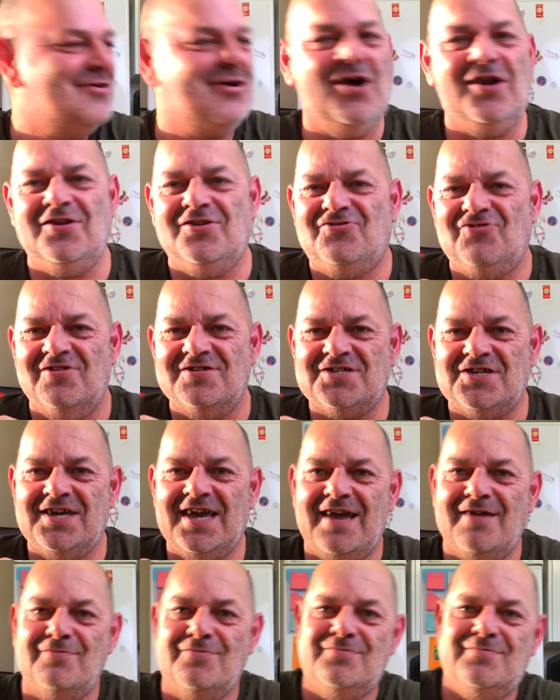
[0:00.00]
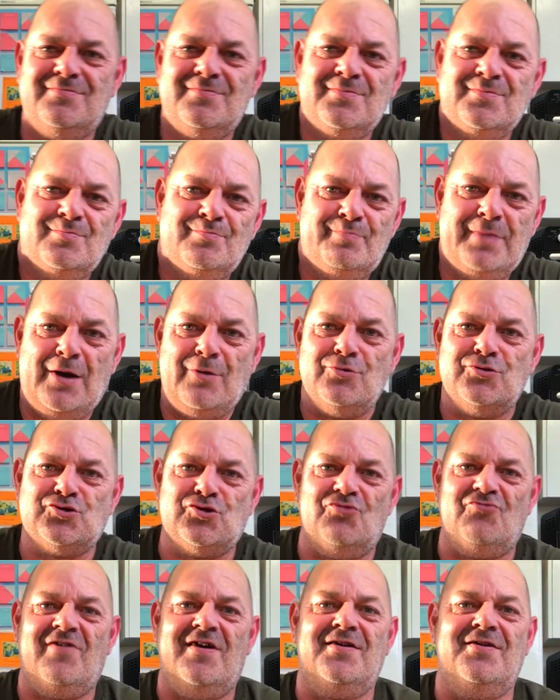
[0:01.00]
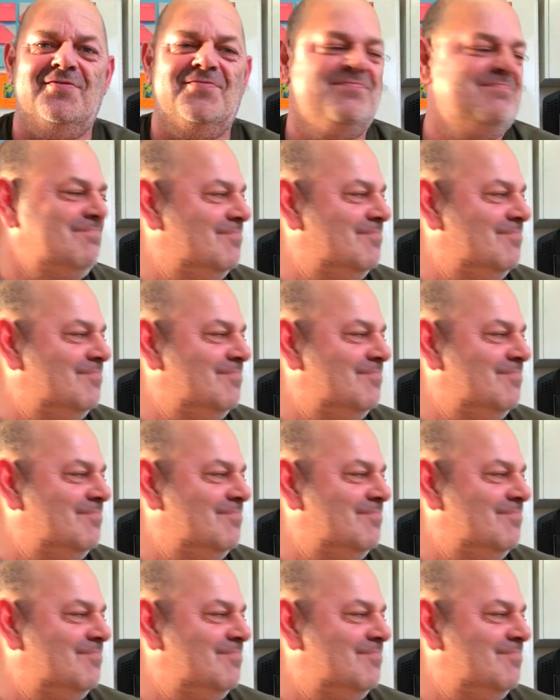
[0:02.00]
the dressing gown belt stuck around the